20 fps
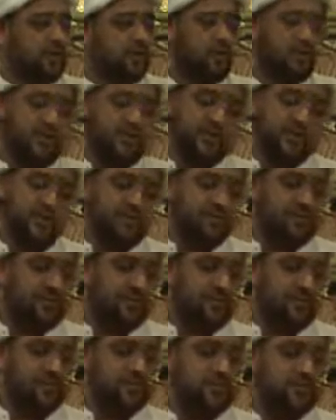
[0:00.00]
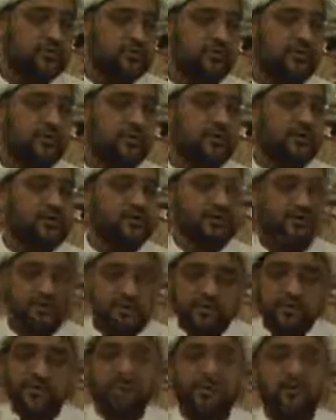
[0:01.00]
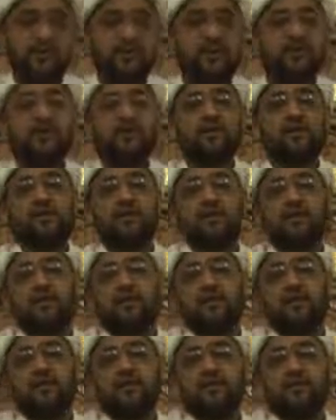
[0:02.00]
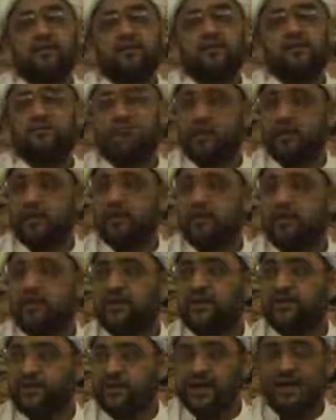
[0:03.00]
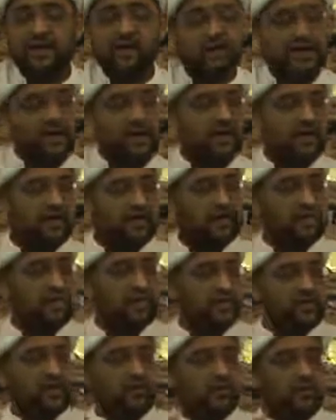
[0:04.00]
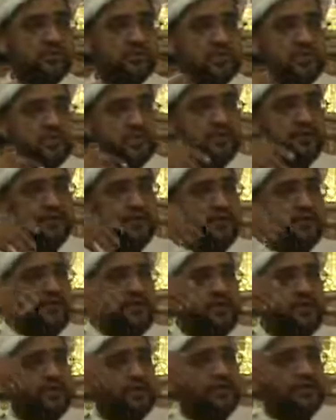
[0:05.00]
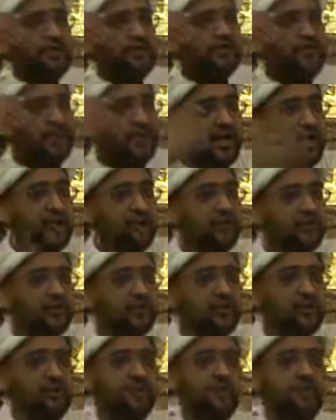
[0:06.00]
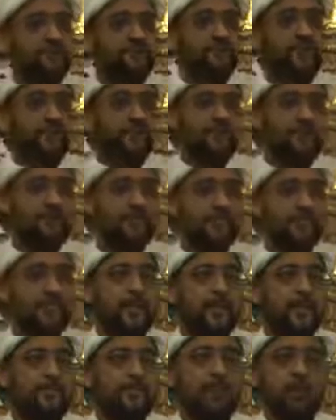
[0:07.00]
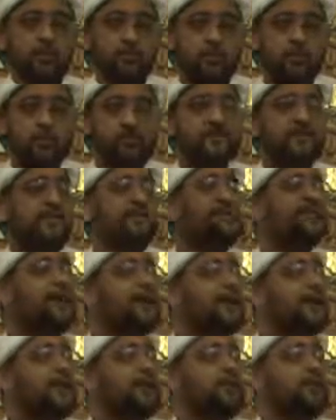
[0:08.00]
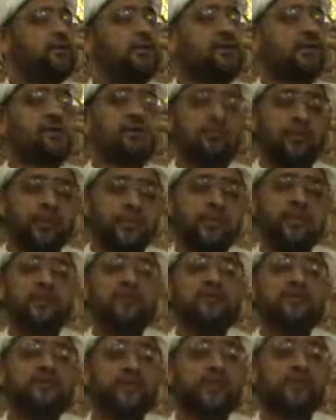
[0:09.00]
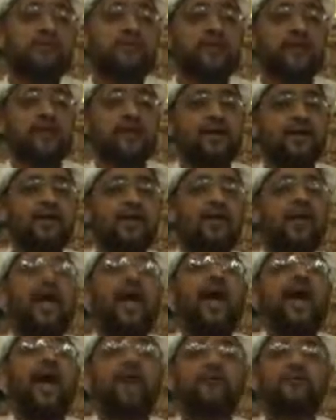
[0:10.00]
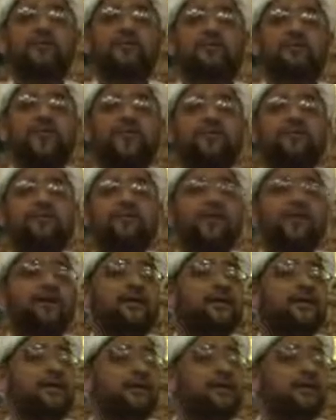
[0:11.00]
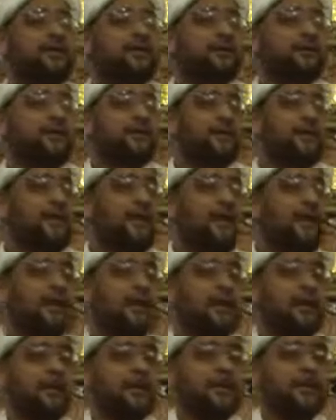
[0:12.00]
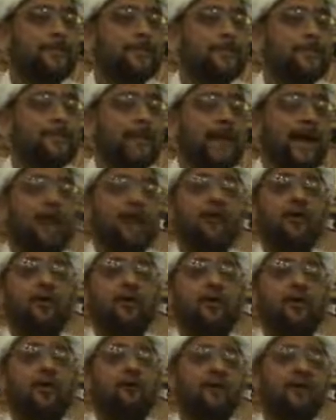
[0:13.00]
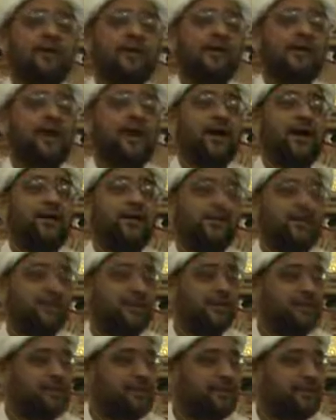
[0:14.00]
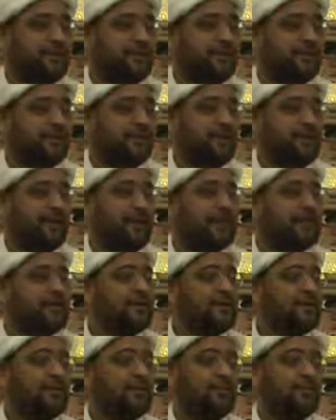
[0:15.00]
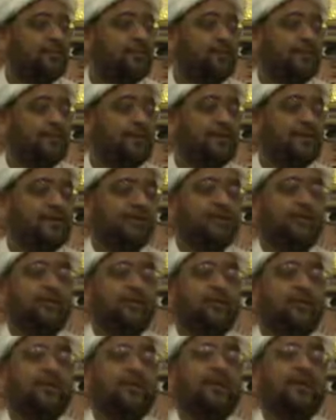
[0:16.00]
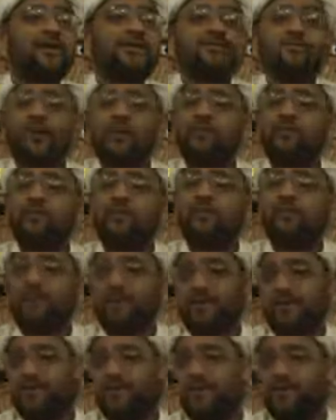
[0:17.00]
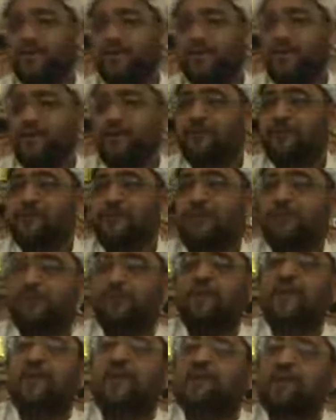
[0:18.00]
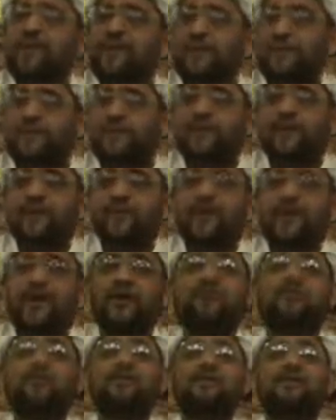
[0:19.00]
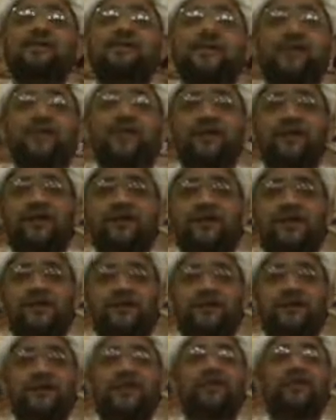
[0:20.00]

Obviously she's masoom, she's young. But in that age, she came to the Prophet, noticing that her mother is not there, asked the Prophet, Aina ummi ya abi? Aina ummi? Where is my mother? Father, where is my mother? I don't see her here.